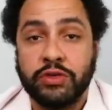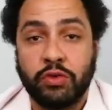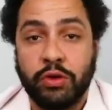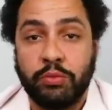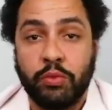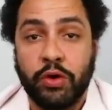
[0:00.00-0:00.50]
sort
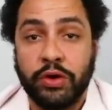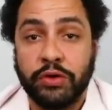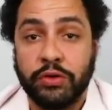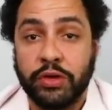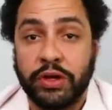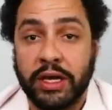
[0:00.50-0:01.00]
of board
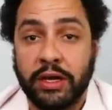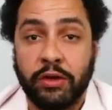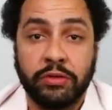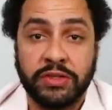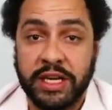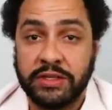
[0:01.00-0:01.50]
you're looking or
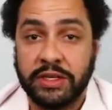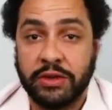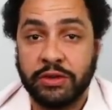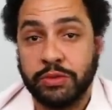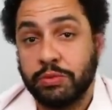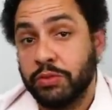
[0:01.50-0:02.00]
sensing
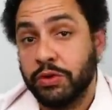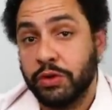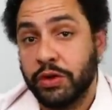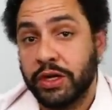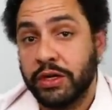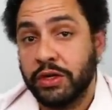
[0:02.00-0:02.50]
you're, you're
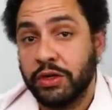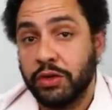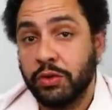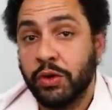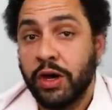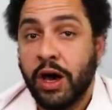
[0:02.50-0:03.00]
looking to
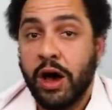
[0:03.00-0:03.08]
do